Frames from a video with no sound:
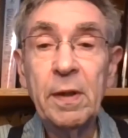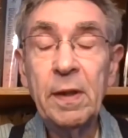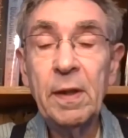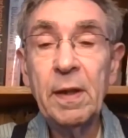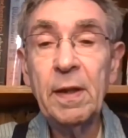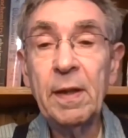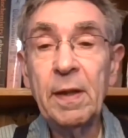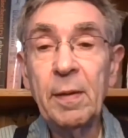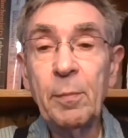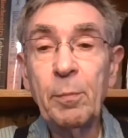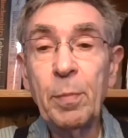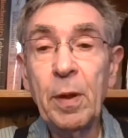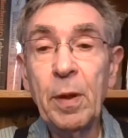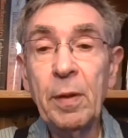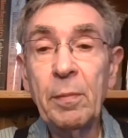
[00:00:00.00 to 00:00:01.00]

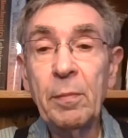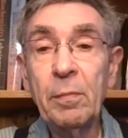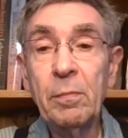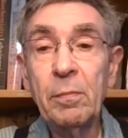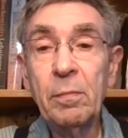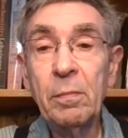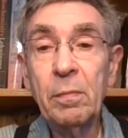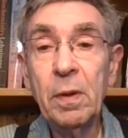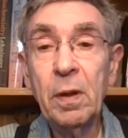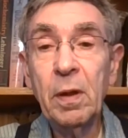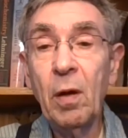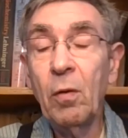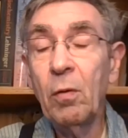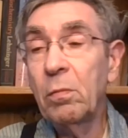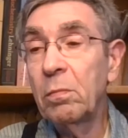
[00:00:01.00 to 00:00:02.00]
But,
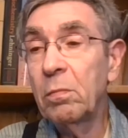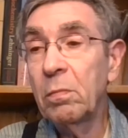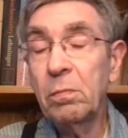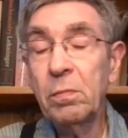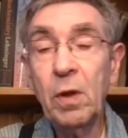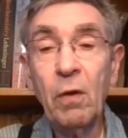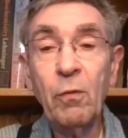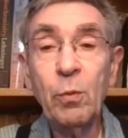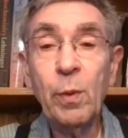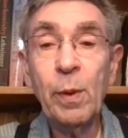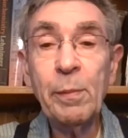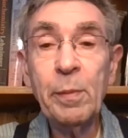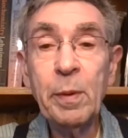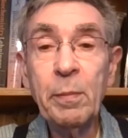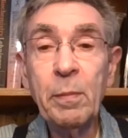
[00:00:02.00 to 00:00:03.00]
the
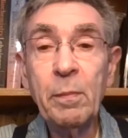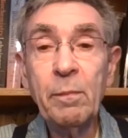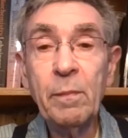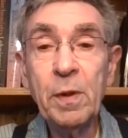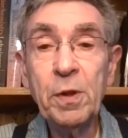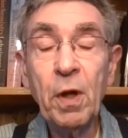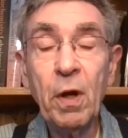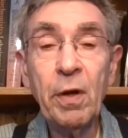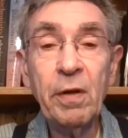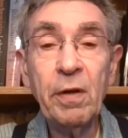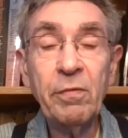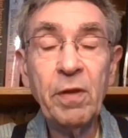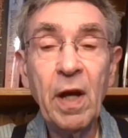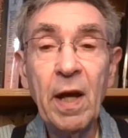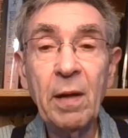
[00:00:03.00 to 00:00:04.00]
overwhelming majority
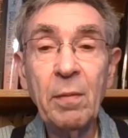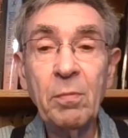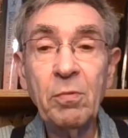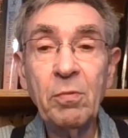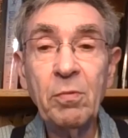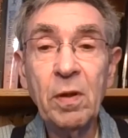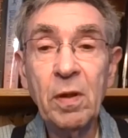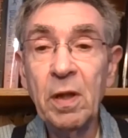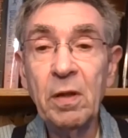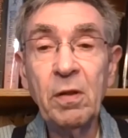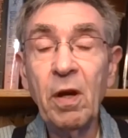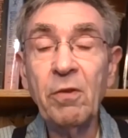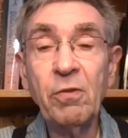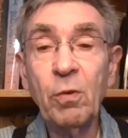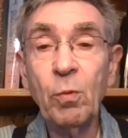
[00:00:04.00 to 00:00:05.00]
of times, it
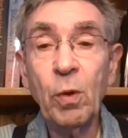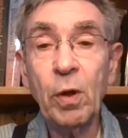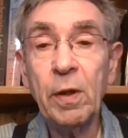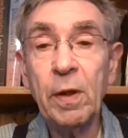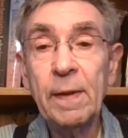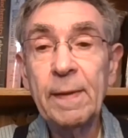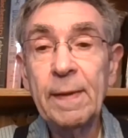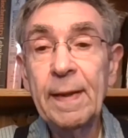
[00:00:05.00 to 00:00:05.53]
doesn't work.